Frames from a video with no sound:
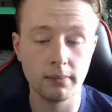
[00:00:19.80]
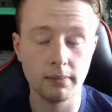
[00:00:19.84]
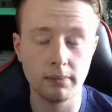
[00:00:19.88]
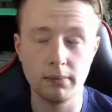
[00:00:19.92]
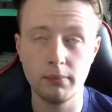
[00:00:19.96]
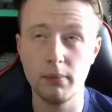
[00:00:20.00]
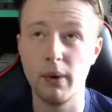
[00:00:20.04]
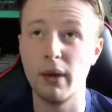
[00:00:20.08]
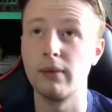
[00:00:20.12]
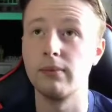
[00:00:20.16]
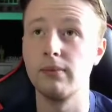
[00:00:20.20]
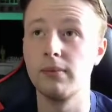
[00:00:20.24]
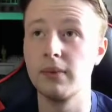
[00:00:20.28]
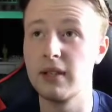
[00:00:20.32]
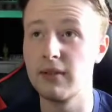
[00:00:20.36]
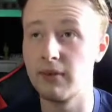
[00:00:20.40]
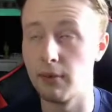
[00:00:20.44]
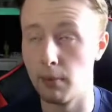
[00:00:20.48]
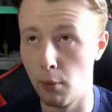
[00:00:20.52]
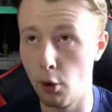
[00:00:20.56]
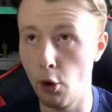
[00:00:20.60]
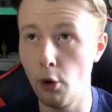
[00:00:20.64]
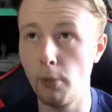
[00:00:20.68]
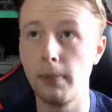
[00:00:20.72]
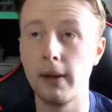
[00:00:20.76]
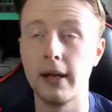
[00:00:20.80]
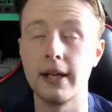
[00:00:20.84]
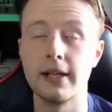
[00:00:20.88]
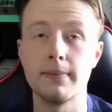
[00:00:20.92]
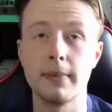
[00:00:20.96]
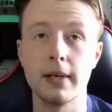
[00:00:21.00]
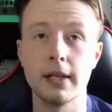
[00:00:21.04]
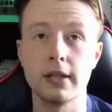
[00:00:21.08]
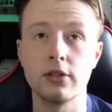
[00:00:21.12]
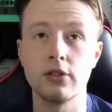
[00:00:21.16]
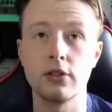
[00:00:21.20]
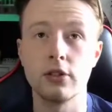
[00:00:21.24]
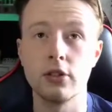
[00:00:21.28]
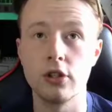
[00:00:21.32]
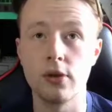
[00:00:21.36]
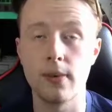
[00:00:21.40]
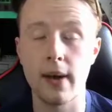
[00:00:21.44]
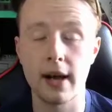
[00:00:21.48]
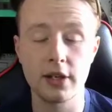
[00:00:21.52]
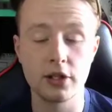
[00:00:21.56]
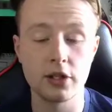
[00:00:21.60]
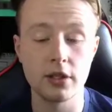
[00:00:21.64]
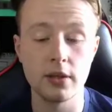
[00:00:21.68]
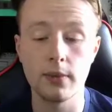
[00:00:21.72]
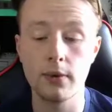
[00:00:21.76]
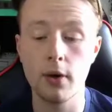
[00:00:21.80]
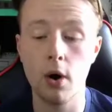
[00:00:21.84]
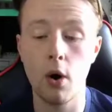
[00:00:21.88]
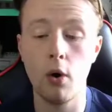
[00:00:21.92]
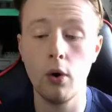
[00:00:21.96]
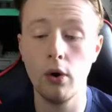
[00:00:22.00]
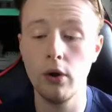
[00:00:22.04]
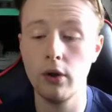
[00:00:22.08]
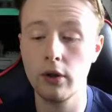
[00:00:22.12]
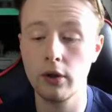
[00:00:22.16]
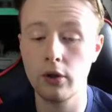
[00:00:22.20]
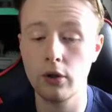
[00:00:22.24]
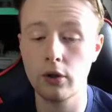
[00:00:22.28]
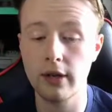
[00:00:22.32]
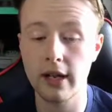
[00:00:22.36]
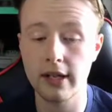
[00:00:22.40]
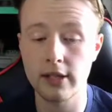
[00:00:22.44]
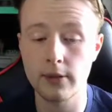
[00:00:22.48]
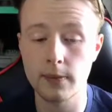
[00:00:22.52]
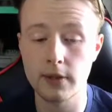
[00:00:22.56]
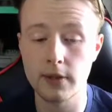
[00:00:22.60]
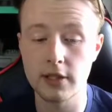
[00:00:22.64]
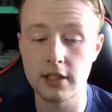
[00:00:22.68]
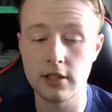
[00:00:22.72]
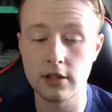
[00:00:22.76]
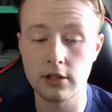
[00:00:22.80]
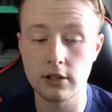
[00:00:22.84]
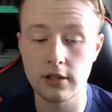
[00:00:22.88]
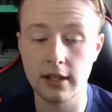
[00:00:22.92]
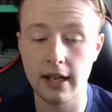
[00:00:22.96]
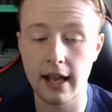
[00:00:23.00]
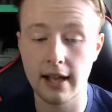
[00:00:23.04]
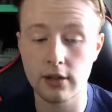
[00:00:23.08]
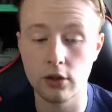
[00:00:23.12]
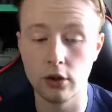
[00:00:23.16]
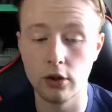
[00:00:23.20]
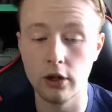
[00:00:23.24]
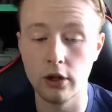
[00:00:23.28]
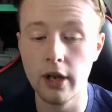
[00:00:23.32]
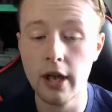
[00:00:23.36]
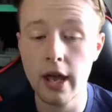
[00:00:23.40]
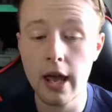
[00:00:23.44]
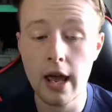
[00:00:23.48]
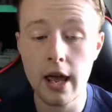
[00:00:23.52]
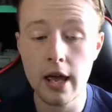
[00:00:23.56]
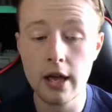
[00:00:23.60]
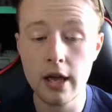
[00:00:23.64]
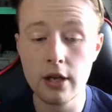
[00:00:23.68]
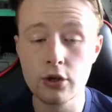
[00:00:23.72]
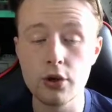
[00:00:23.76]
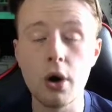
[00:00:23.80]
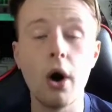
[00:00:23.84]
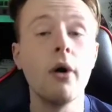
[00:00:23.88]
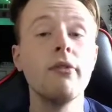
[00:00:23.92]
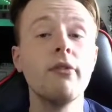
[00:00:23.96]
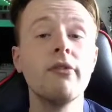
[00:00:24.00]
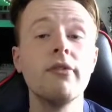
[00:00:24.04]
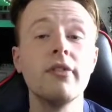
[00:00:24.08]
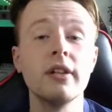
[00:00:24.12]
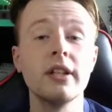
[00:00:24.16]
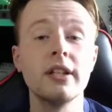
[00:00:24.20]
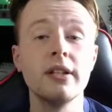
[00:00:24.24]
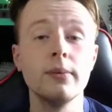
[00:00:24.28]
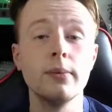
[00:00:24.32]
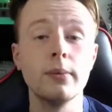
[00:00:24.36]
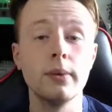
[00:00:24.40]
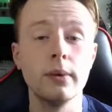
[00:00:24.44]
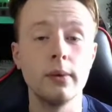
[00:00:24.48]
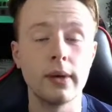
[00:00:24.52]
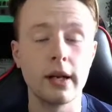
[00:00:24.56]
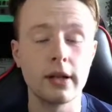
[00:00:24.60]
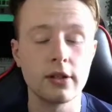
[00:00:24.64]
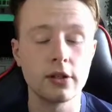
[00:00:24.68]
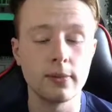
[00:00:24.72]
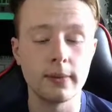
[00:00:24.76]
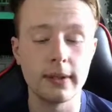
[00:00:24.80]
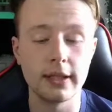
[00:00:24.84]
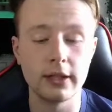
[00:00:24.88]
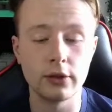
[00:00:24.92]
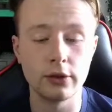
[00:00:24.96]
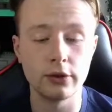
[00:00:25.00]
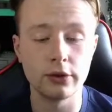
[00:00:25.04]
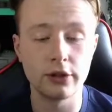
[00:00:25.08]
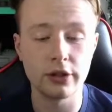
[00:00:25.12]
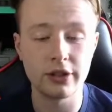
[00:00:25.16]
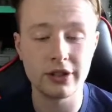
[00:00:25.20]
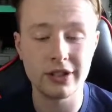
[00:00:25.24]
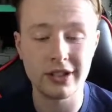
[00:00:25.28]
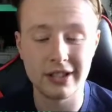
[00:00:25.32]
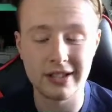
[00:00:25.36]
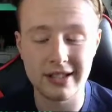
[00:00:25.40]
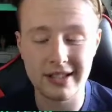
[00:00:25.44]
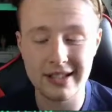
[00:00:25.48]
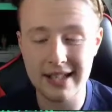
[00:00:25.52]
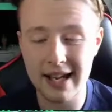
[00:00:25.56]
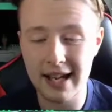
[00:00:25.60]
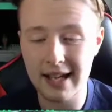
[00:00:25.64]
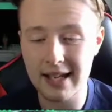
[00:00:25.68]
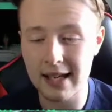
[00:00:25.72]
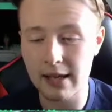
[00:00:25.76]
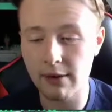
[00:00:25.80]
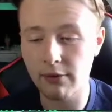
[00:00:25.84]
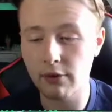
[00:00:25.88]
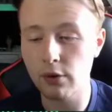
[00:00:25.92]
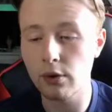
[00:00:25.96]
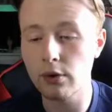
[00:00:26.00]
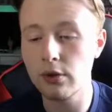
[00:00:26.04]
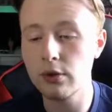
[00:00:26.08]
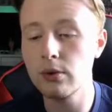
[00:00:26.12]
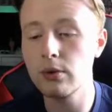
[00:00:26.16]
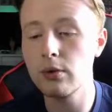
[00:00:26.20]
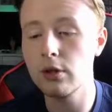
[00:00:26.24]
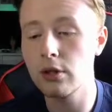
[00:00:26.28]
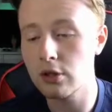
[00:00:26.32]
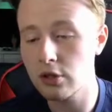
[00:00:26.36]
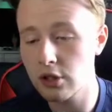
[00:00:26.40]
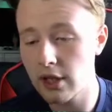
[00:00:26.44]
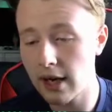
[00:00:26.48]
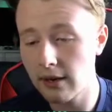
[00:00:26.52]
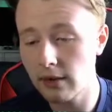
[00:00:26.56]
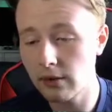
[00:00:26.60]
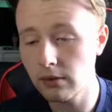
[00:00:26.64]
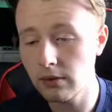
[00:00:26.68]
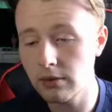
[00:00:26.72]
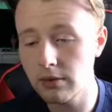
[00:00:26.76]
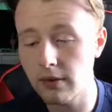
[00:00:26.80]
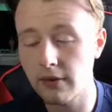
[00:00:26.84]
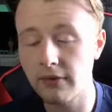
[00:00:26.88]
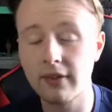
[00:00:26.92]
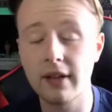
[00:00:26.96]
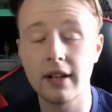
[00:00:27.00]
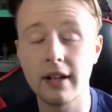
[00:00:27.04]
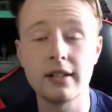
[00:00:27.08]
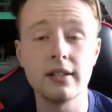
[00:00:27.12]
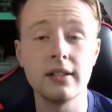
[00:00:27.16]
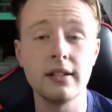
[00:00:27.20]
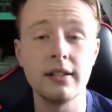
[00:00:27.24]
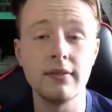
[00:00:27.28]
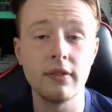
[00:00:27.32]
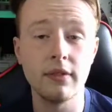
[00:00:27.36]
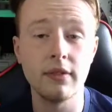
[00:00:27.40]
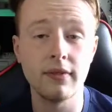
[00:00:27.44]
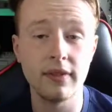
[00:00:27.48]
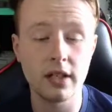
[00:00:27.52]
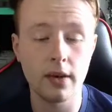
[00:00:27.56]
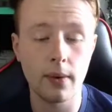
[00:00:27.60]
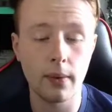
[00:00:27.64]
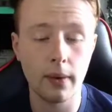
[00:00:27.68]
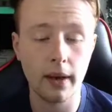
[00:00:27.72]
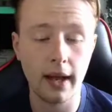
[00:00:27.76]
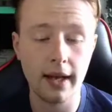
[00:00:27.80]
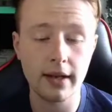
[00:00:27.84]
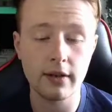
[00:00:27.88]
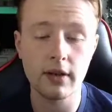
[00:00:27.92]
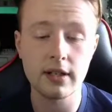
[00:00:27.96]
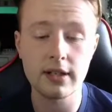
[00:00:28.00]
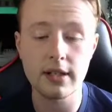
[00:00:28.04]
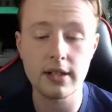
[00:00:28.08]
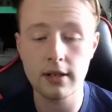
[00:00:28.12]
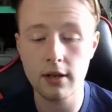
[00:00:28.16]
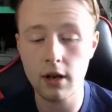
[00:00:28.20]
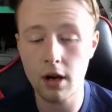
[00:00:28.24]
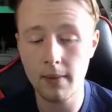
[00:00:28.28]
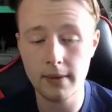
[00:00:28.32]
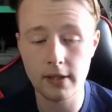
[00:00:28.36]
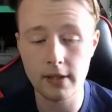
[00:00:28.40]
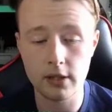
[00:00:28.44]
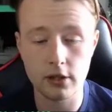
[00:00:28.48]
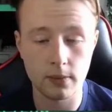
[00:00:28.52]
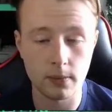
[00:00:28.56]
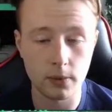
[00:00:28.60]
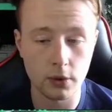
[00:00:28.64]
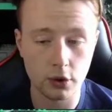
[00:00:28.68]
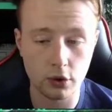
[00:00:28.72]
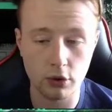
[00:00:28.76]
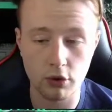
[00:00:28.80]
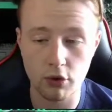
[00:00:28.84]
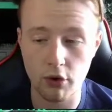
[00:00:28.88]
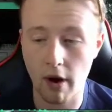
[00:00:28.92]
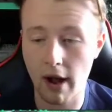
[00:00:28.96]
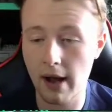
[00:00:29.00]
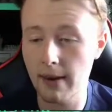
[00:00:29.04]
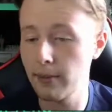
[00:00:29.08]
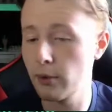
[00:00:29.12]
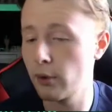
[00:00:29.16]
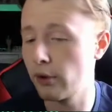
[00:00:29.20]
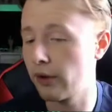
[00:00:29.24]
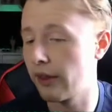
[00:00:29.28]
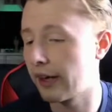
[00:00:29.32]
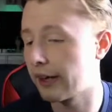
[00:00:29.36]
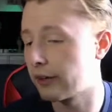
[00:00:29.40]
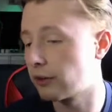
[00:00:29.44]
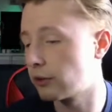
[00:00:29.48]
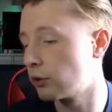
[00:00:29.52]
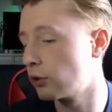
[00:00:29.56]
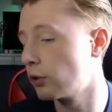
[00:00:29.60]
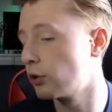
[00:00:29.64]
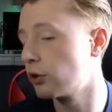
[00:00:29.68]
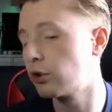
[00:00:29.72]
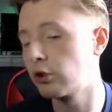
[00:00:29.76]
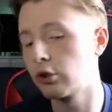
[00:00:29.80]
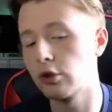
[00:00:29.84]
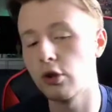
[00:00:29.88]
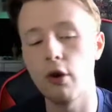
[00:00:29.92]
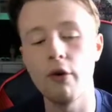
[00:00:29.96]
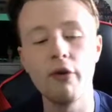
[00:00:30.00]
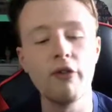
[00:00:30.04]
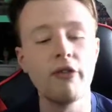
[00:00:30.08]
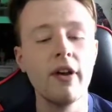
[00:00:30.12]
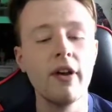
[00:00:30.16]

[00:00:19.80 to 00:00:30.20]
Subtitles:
well, even more player picks to do, actually. We've got all of the good SBCs to get done, so hopefully we'll get something good today. If you're new to the channel, don't forget to leave the video a like, rating, comment, subscribe, all that good stuff.